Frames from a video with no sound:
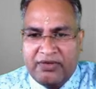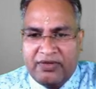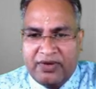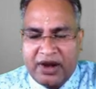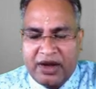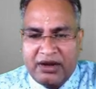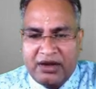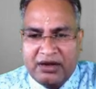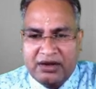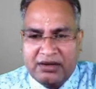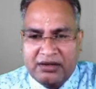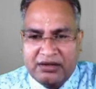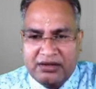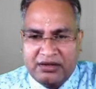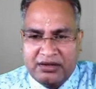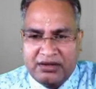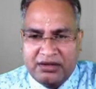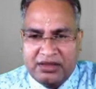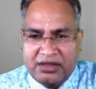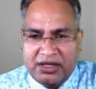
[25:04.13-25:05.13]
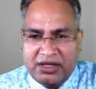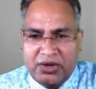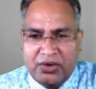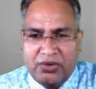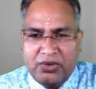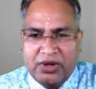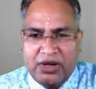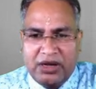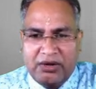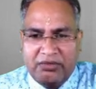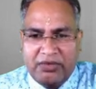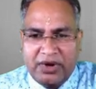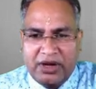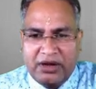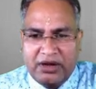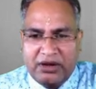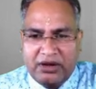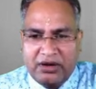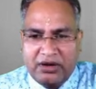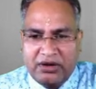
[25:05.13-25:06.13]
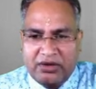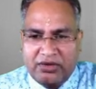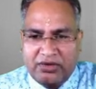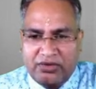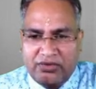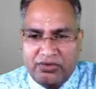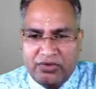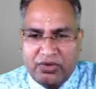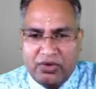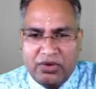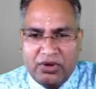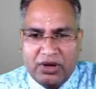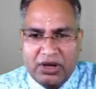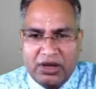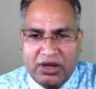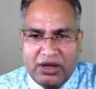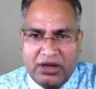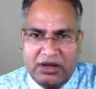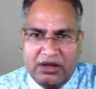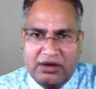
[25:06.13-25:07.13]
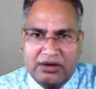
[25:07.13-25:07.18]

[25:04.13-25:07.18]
find the new element 4 here.